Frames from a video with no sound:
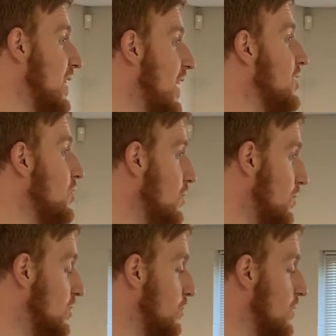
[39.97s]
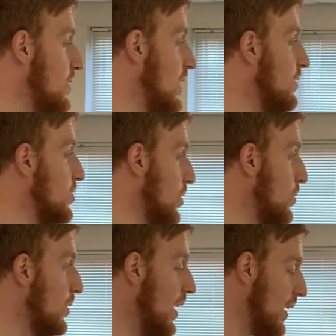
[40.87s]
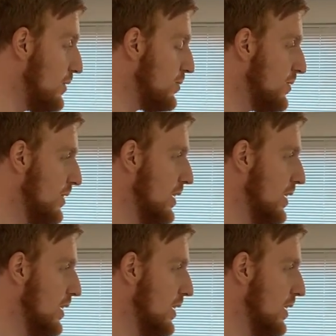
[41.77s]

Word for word: I do to receive eternal life?"